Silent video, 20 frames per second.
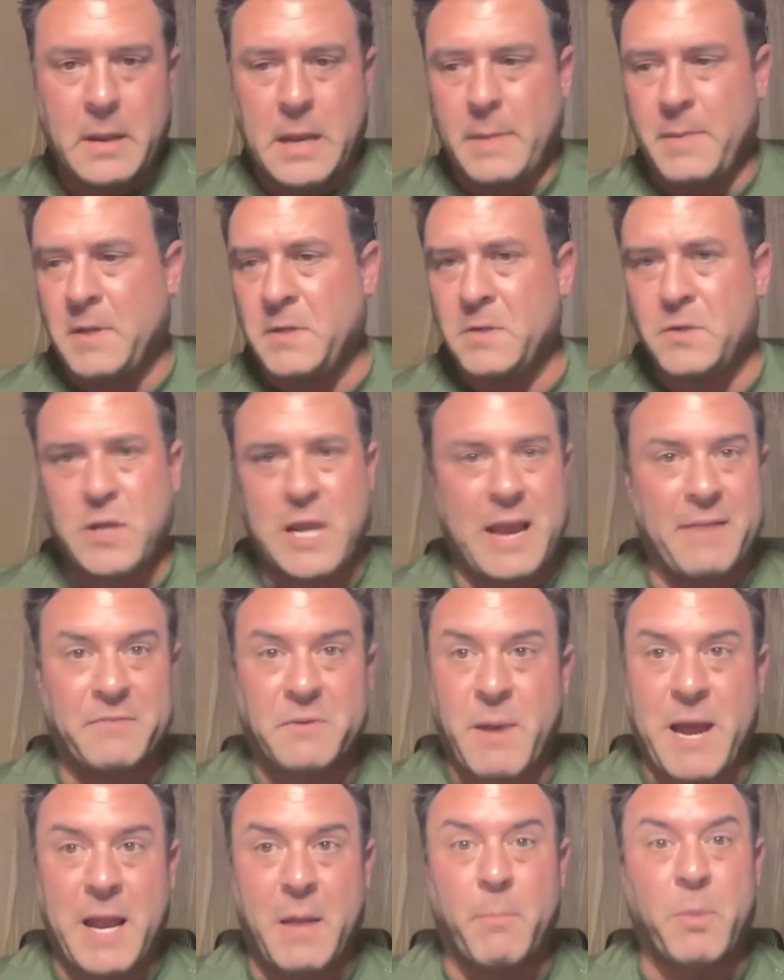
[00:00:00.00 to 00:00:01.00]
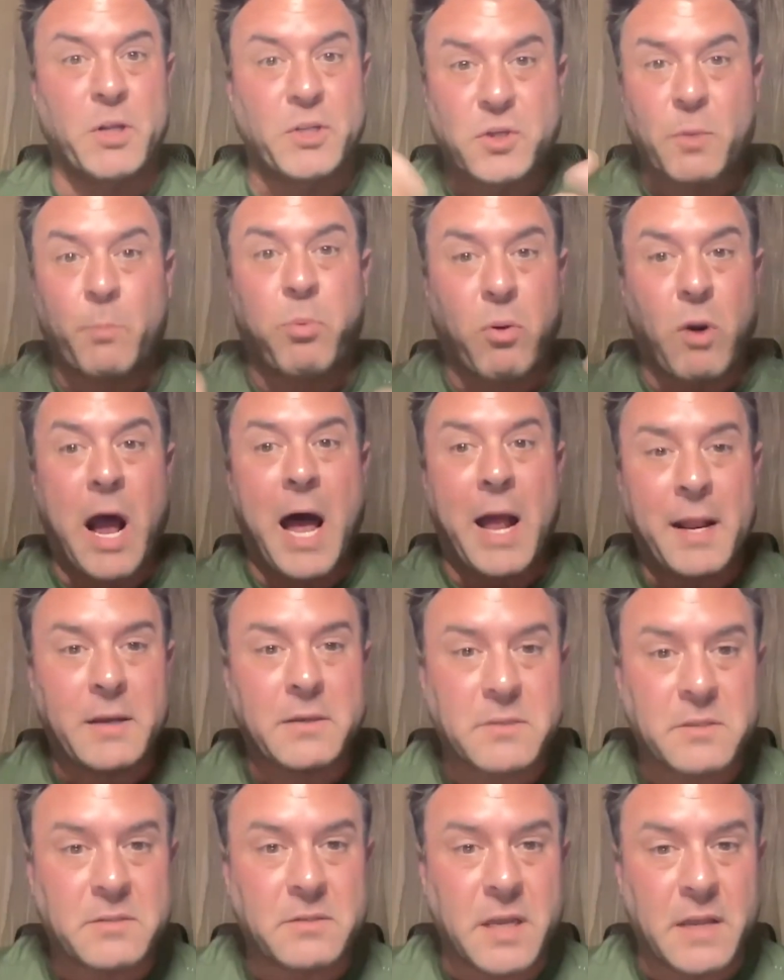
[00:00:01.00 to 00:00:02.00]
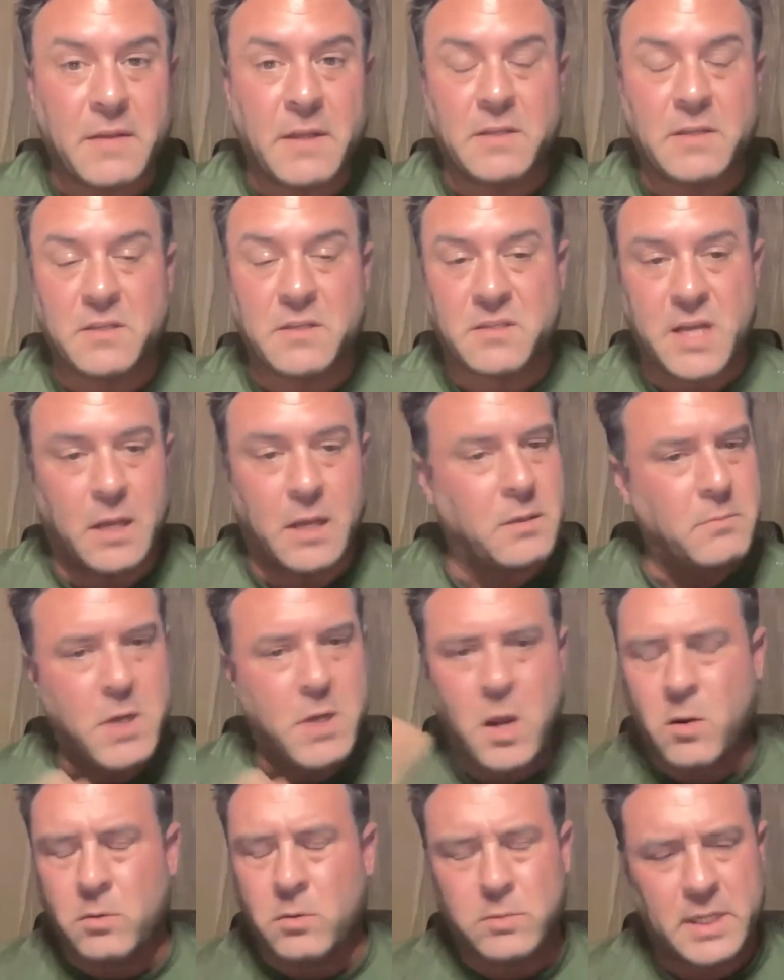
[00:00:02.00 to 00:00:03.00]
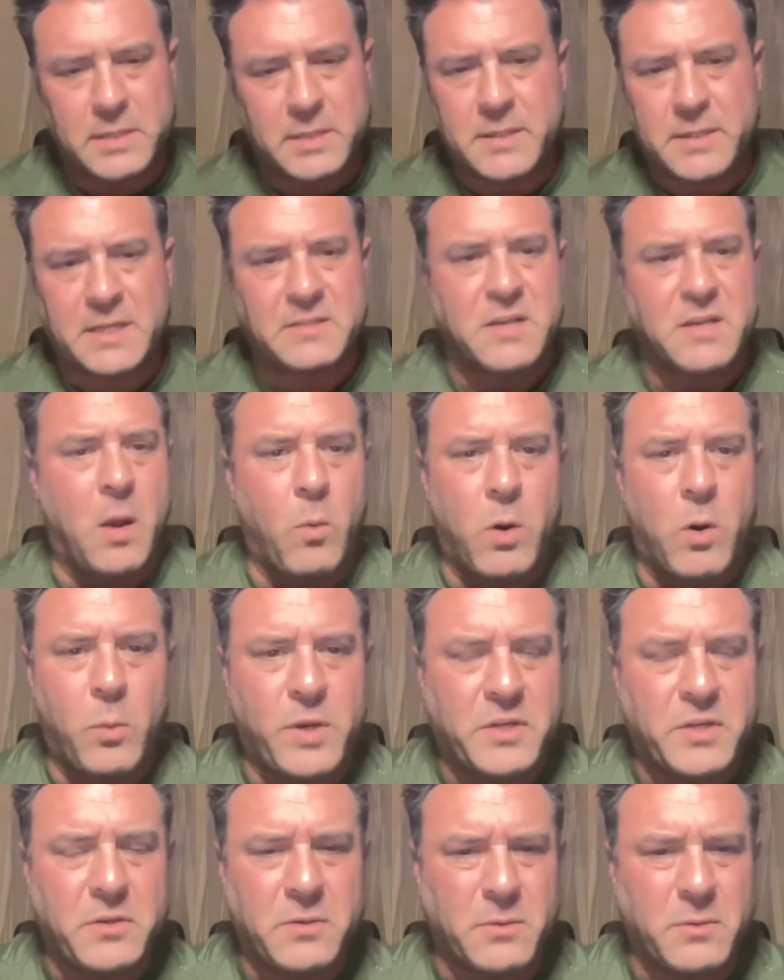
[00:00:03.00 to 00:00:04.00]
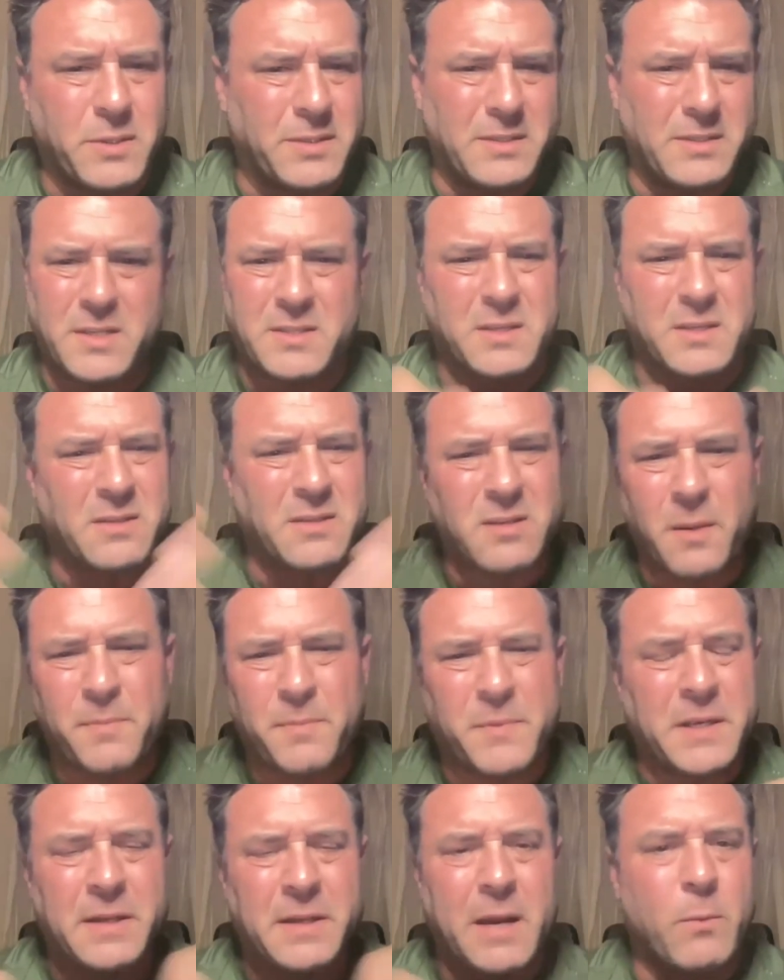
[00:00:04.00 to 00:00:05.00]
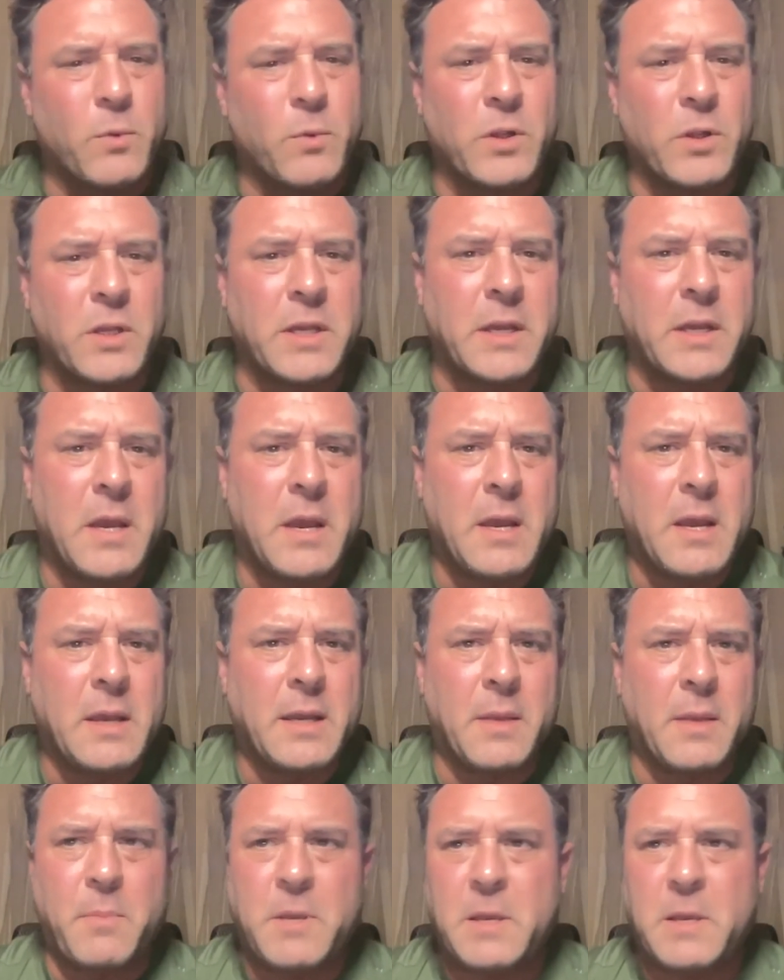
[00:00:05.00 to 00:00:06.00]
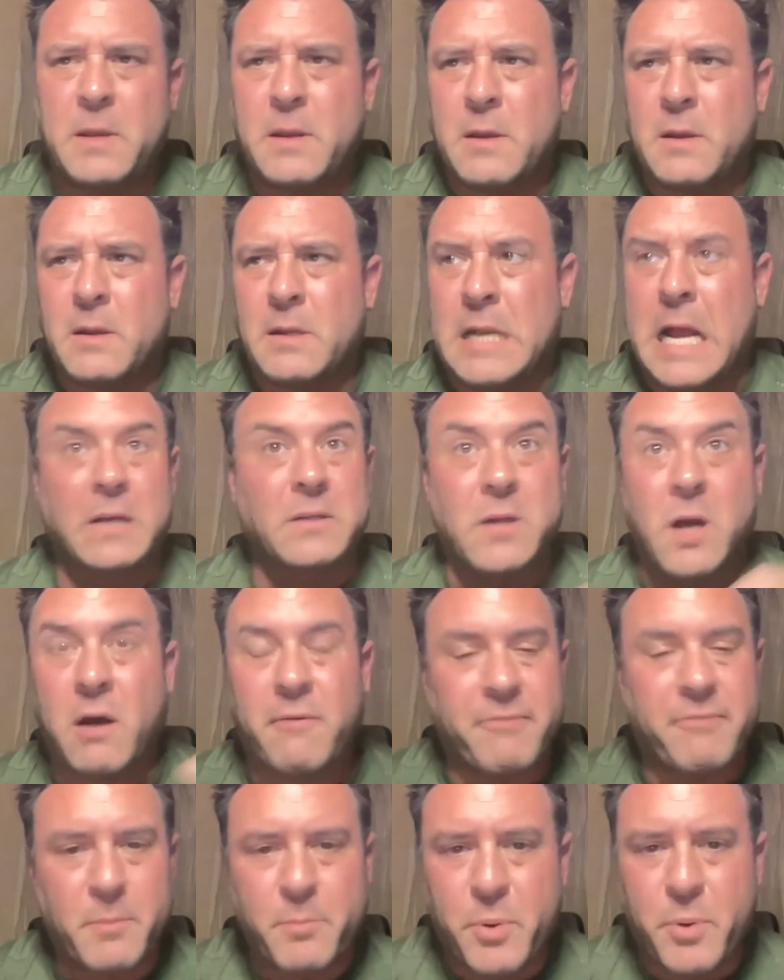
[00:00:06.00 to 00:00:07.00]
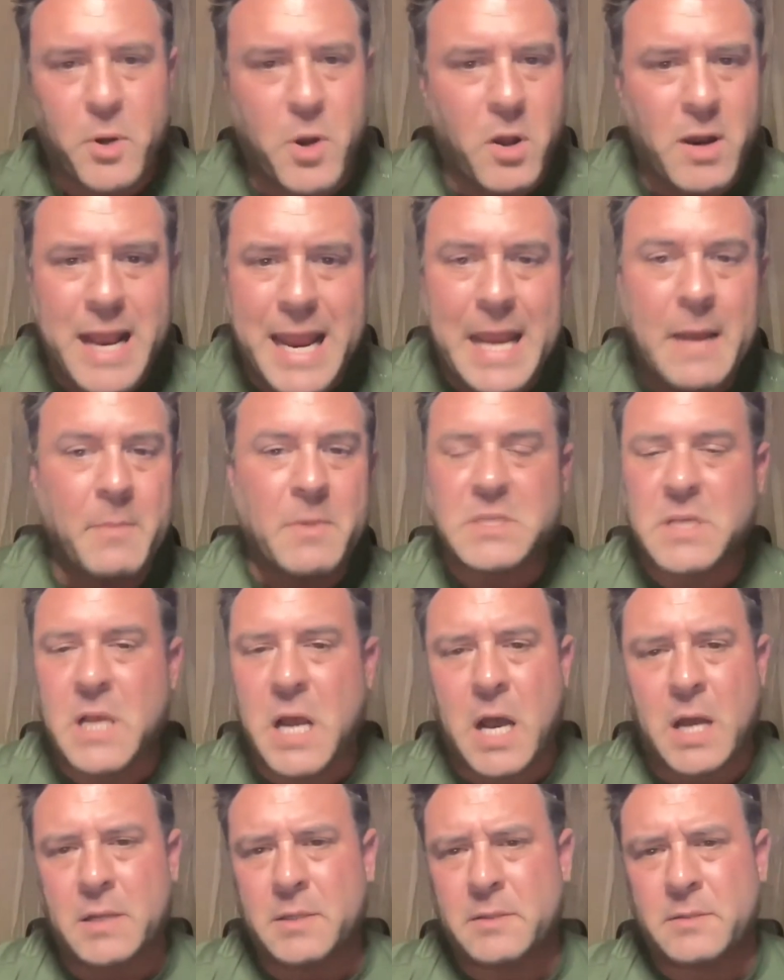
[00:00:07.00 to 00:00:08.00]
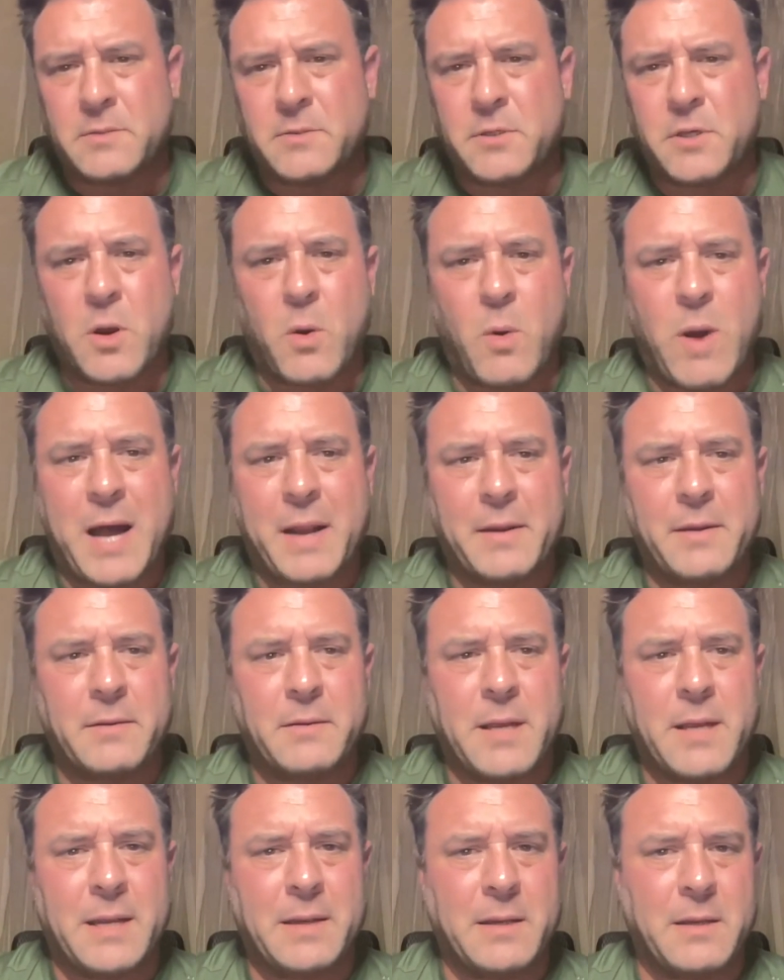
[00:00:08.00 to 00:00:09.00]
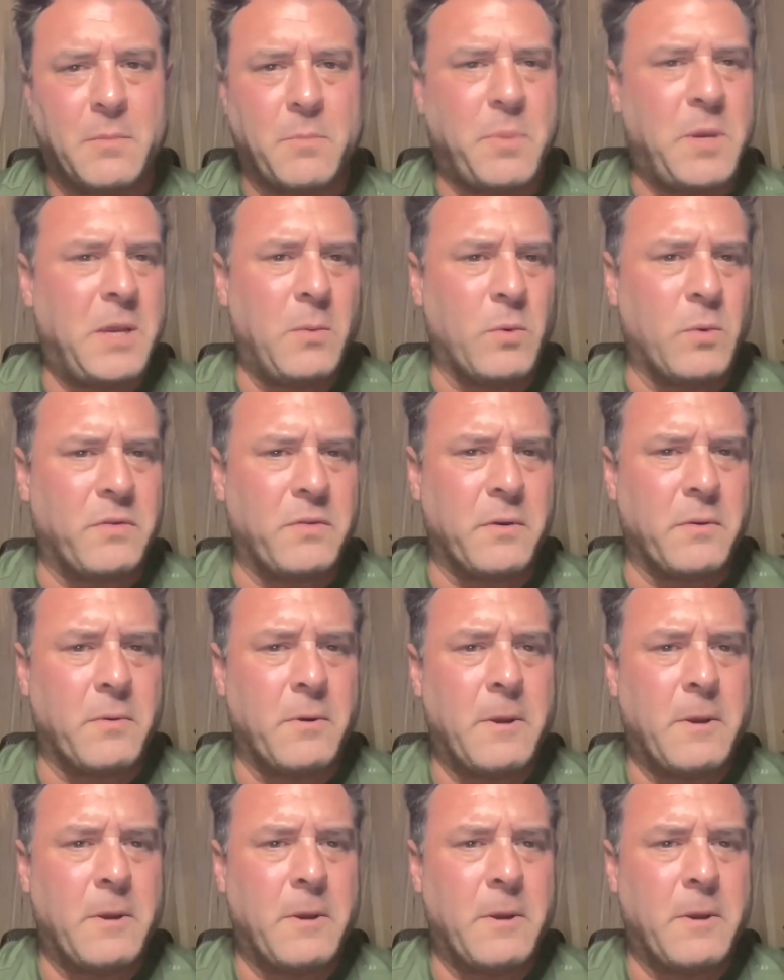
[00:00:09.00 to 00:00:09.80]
I mean, do you have to buy a bunch of products and then sell them? No, that's not what we do. And this isn't something that really can be knocked off and put on Amazon to go out and compete with you.